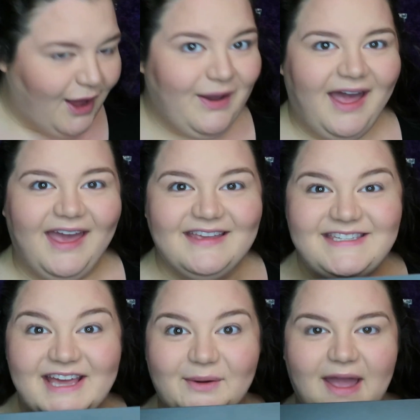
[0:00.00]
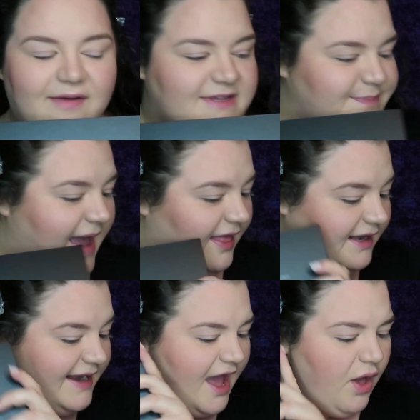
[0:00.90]
Okay, so we have this
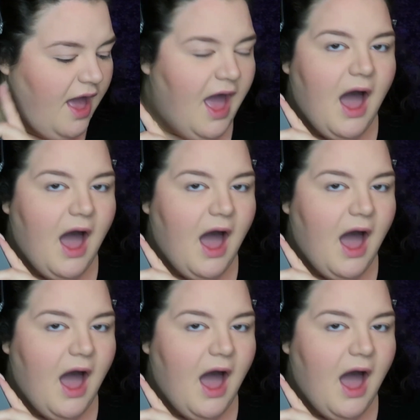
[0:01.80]
palette. Now,